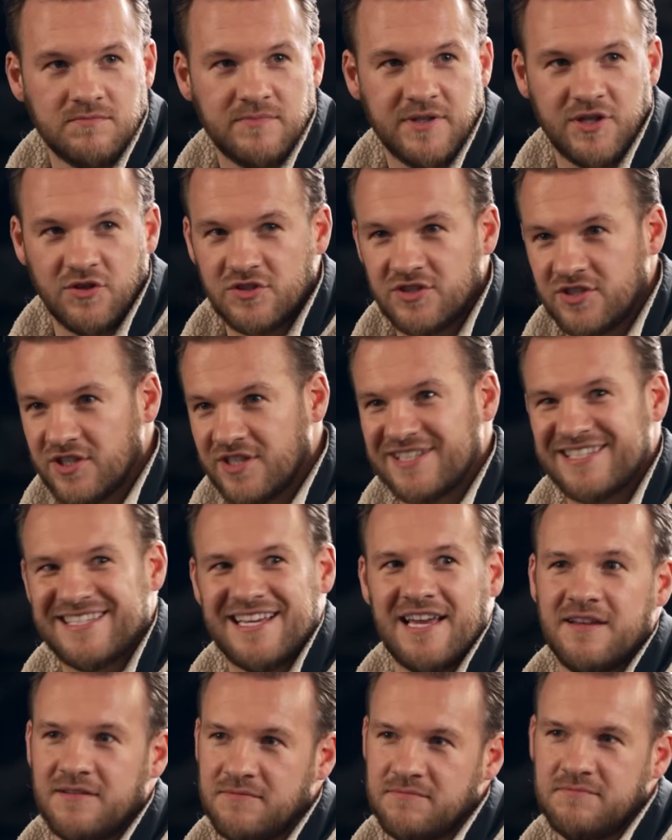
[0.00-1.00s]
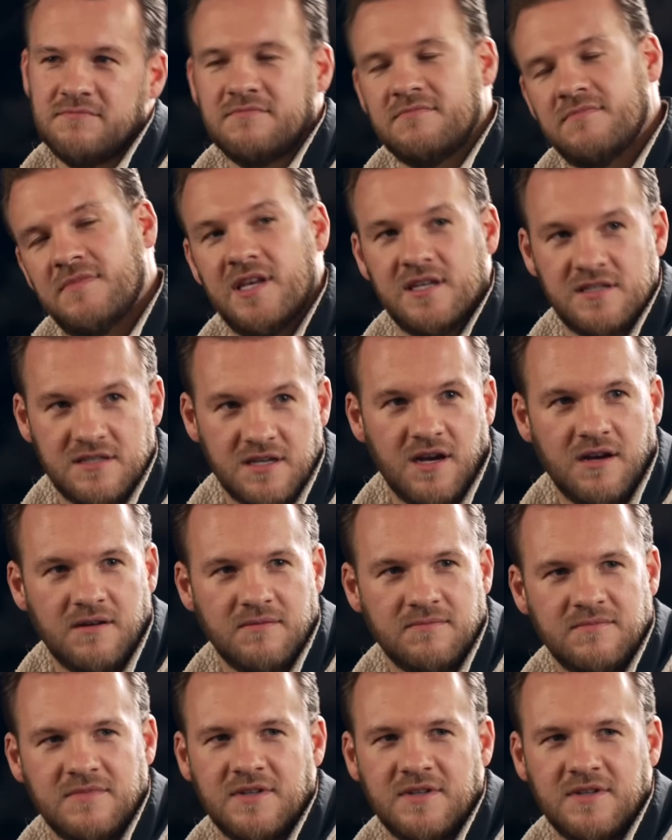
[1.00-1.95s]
because it's going to set this up.